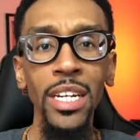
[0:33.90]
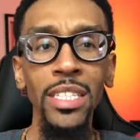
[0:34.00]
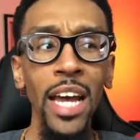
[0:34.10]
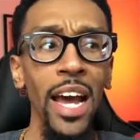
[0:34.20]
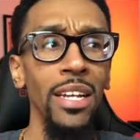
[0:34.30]

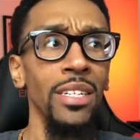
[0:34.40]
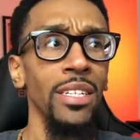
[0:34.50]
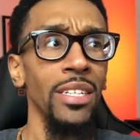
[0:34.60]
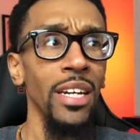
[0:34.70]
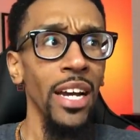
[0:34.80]
that
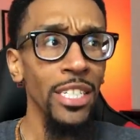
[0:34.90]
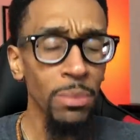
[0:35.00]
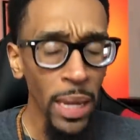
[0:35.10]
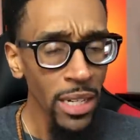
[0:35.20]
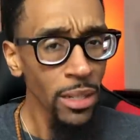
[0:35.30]
has
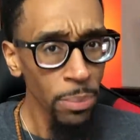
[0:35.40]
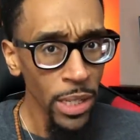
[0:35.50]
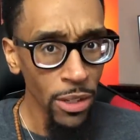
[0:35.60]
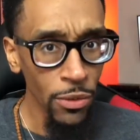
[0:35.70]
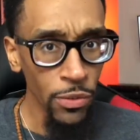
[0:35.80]
made it a
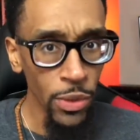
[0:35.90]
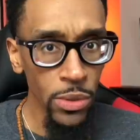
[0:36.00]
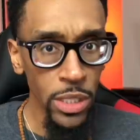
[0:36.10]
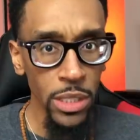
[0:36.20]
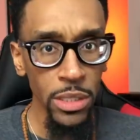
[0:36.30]
bit
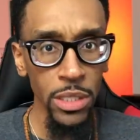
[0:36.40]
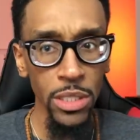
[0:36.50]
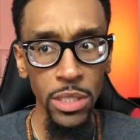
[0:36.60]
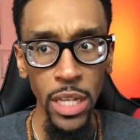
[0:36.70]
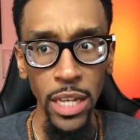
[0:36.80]
confusing, to
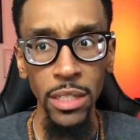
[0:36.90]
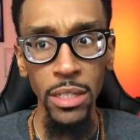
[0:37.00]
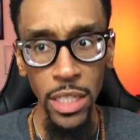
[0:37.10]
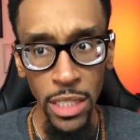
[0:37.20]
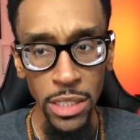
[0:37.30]
say the
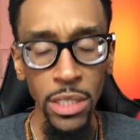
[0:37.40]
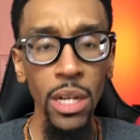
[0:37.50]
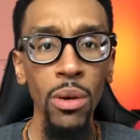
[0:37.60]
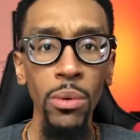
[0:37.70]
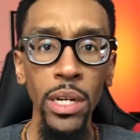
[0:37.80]
least,
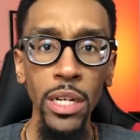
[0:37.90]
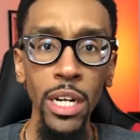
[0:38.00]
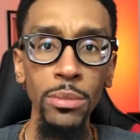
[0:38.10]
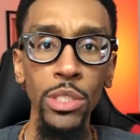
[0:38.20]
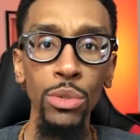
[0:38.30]
when it
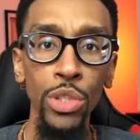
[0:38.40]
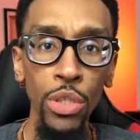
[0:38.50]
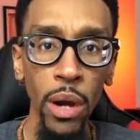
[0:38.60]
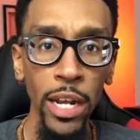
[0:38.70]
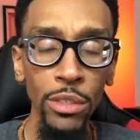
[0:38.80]
comes to
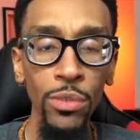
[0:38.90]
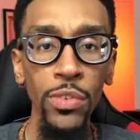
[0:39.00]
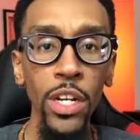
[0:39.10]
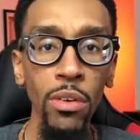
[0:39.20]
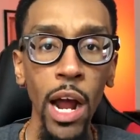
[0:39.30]
trying to
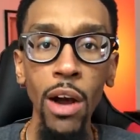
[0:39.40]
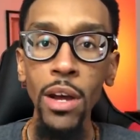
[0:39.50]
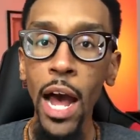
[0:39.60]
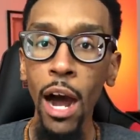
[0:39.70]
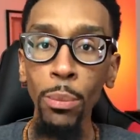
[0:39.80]
figure
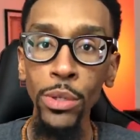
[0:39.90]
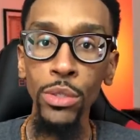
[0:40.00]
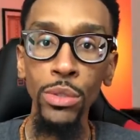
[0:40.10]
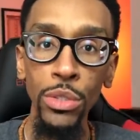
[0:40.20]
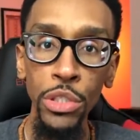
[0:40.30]
out how
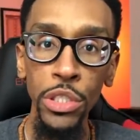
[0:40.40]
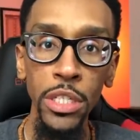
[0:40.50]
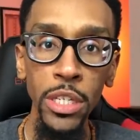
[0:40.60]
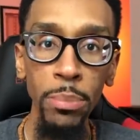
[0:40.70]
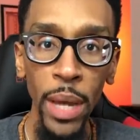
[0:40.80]
producers
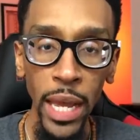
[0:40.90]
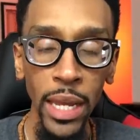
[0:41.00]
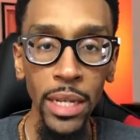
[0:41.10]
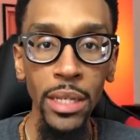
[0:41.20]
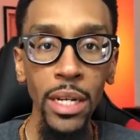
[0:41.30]
should get
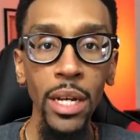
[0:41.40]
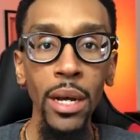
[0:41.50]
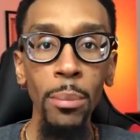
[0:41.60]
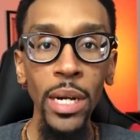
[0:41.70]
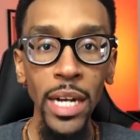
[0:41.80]
paid.
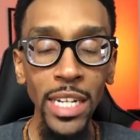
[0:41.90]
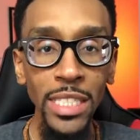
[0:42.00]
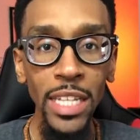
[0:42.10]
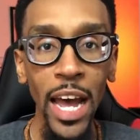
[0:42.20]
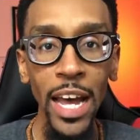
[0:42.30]

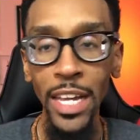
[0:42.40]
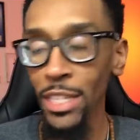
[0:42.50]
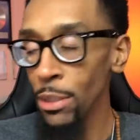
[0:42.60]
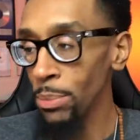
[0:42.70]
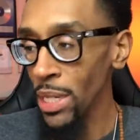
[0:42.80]
Because of that,
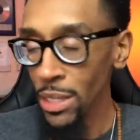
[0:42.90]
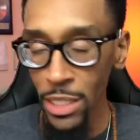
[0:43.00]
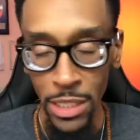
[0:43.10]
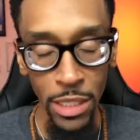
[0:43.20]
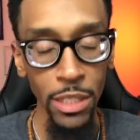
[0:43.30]
in the beat
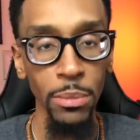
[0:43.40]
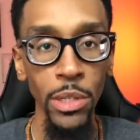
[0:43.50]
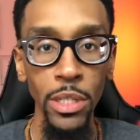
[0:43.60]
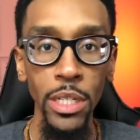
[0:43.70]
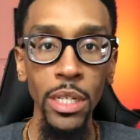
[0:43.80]
leasing
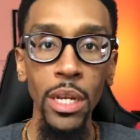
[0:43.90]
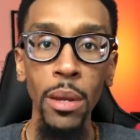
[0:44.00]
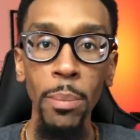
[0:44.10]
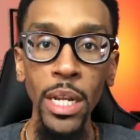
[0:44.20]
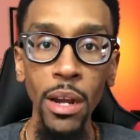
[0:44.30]
community,
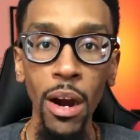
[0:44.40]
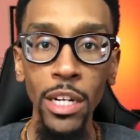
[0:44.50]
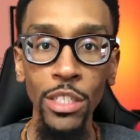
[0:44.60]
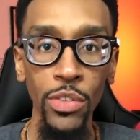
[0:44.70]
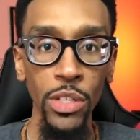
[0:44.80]
many
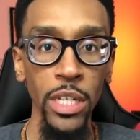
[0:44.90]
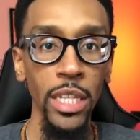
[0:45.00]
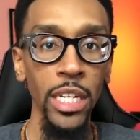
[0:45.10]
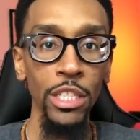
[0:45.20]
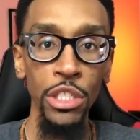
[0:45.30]
artists feel
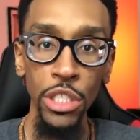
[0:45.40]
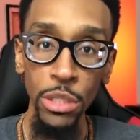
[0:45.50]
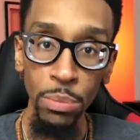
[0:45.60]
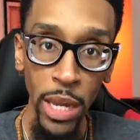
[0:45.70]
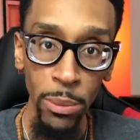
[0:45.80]
that they
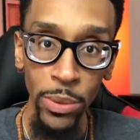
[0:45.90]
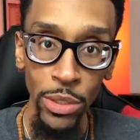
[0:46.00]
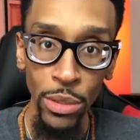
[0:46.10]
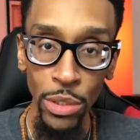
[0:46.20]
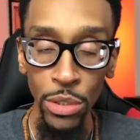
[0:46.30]
shouldn't pay
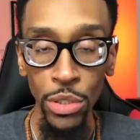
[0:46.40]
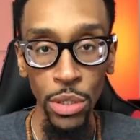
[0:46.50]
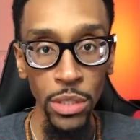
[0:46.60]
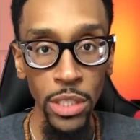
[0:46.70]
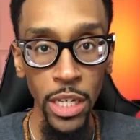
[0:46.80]
producers
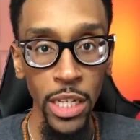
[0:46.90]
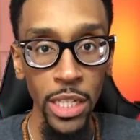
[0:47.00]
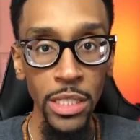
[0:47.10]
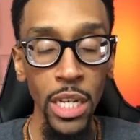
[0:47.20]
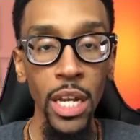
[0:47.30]
certain
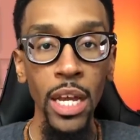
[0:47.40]
things,